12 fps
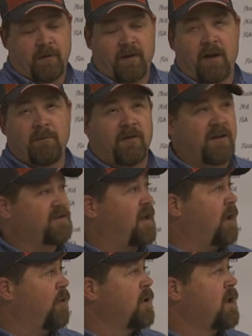come to this, they
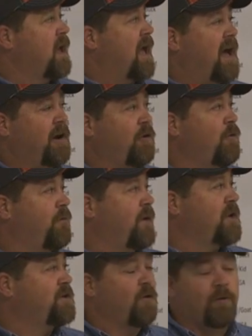go, "How do you
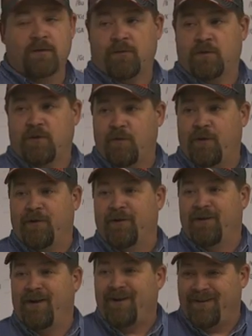feed yours for
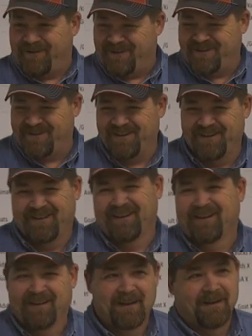$200?"
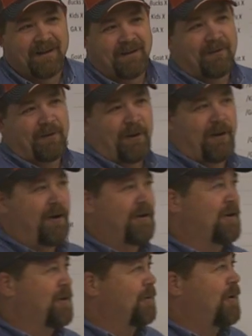Well,
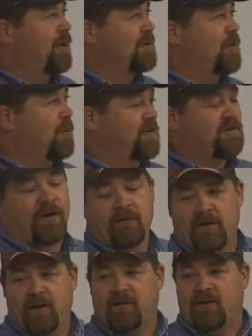ours almost starve
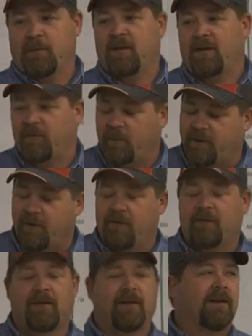to death sometimes, but no,
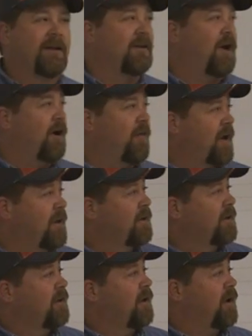
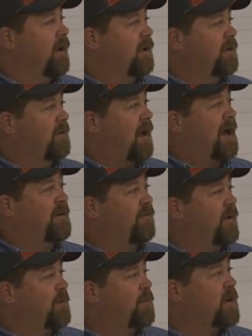I
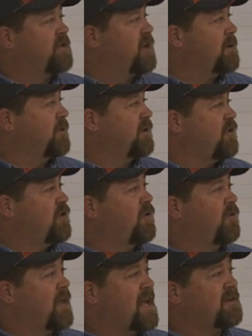feed them pretty cheap. But
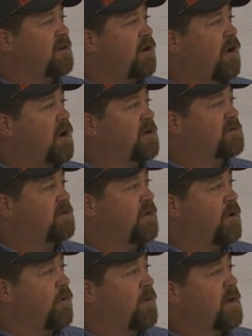that's a cost,
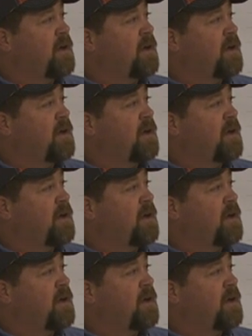And